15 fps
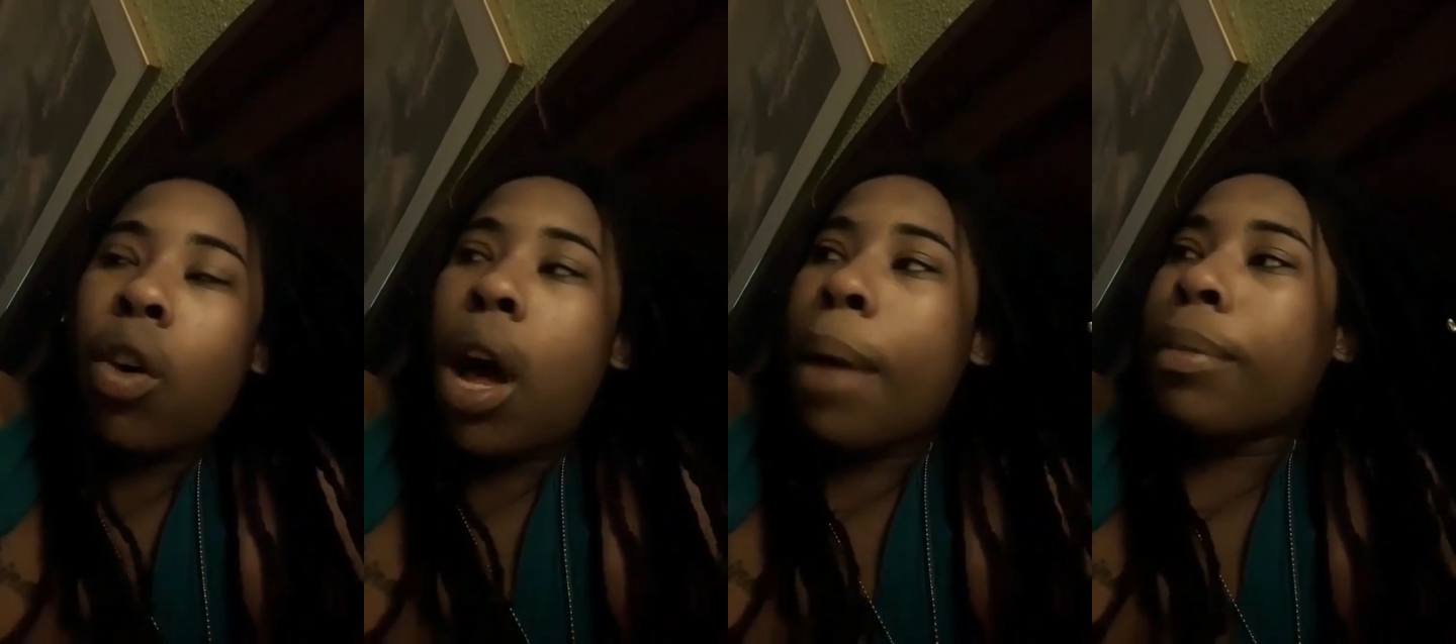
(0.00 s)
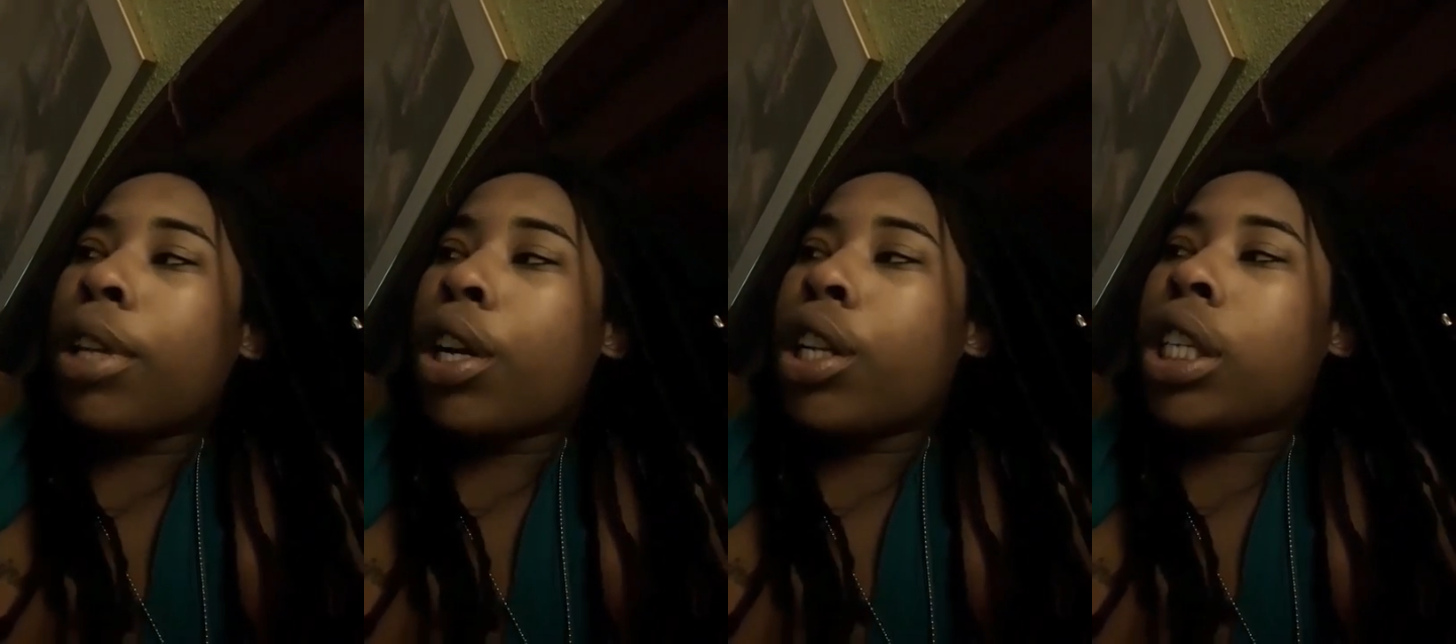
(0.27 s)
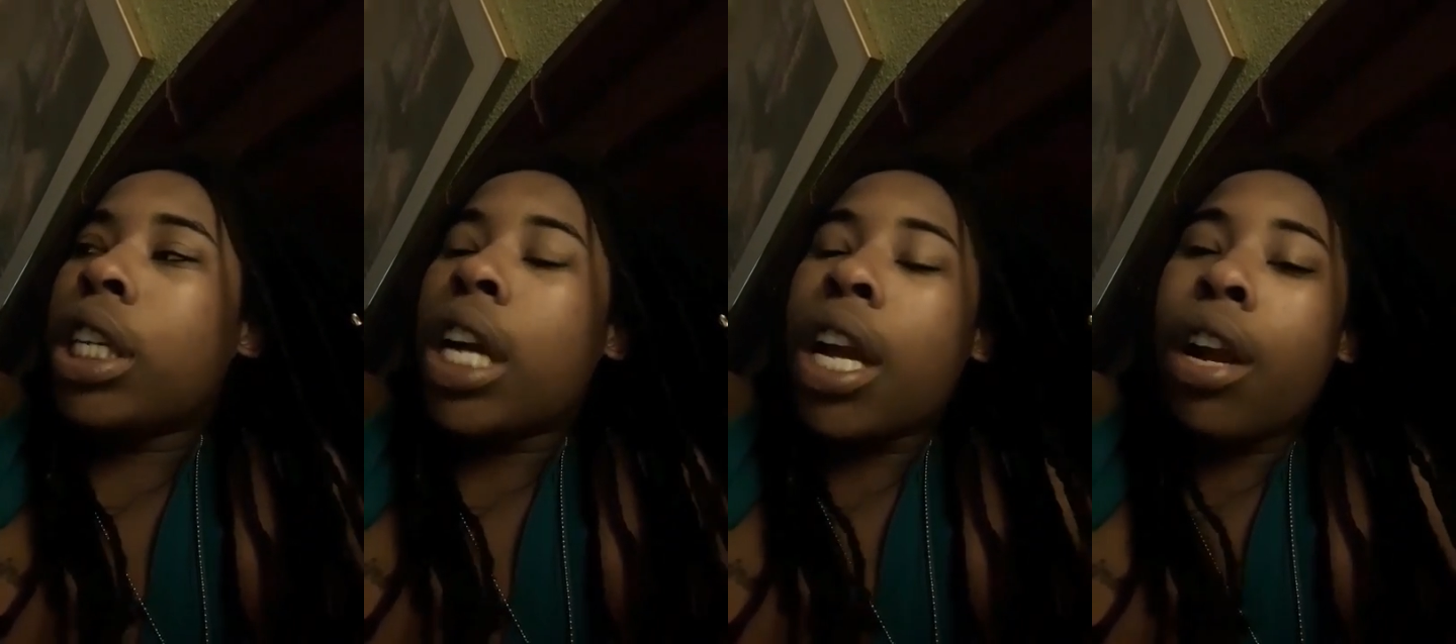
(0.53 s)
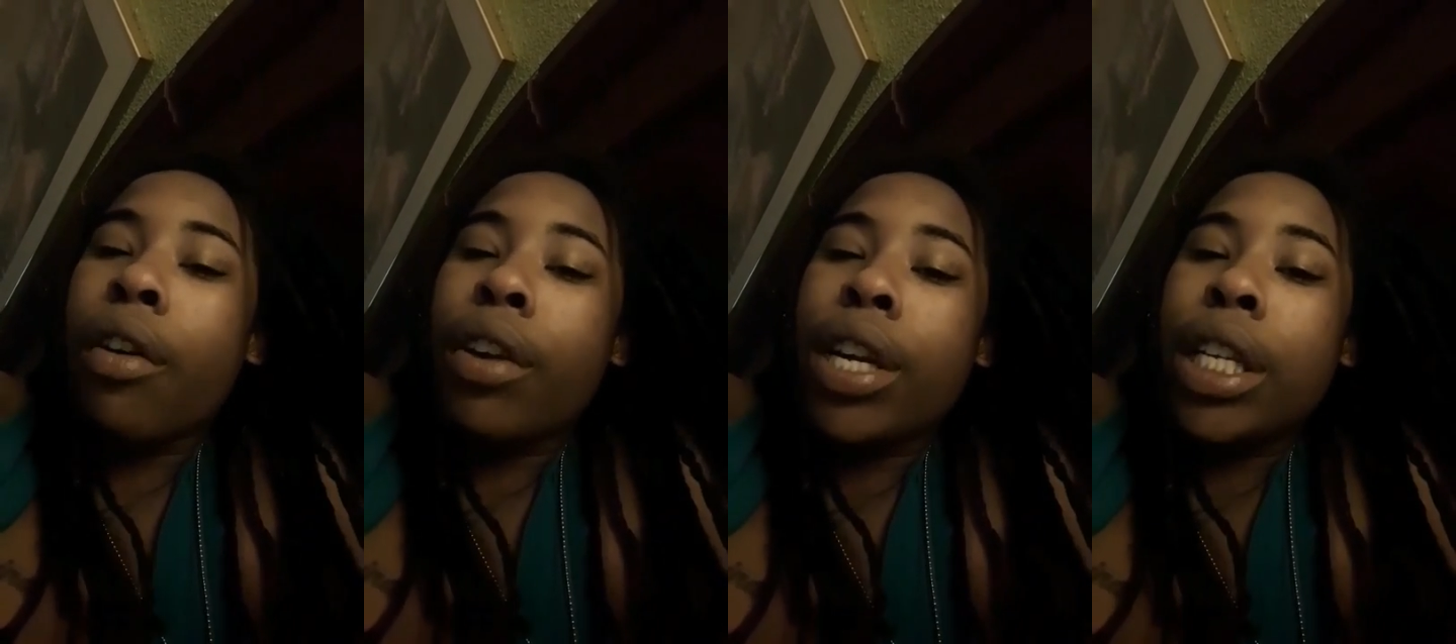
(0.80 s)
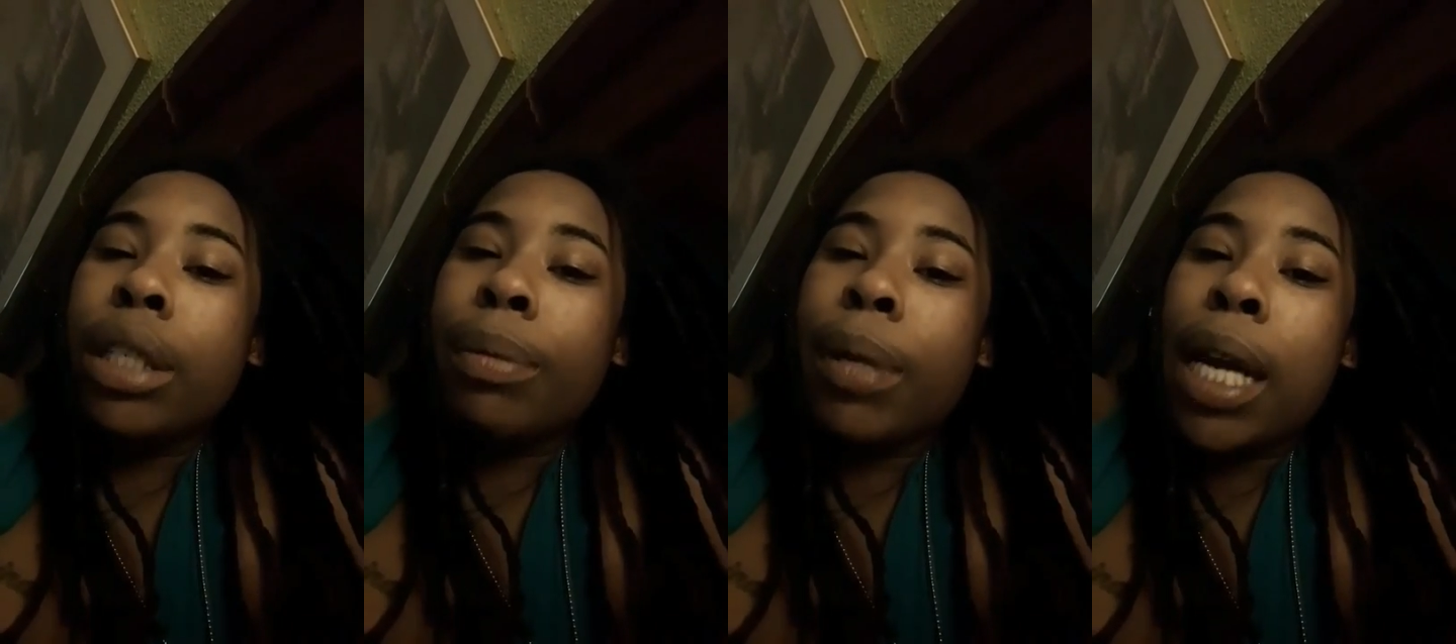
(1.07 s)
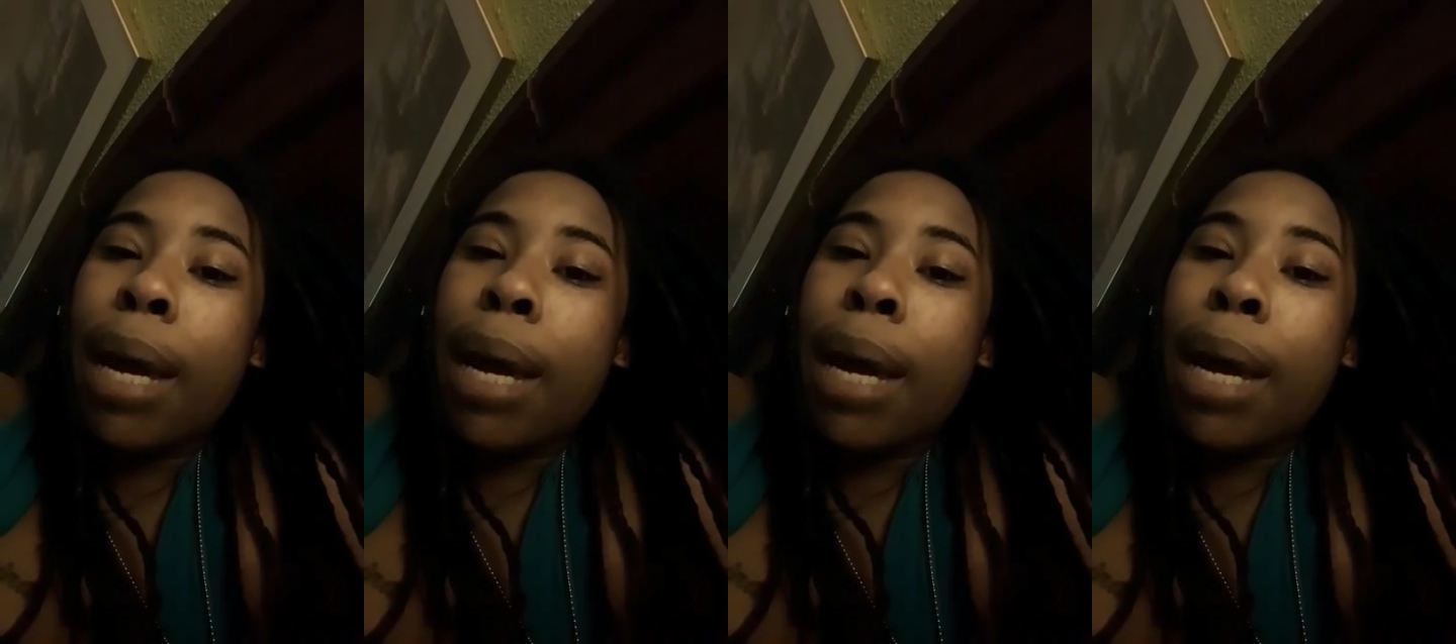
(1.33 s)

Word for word: so I'm learning the areas.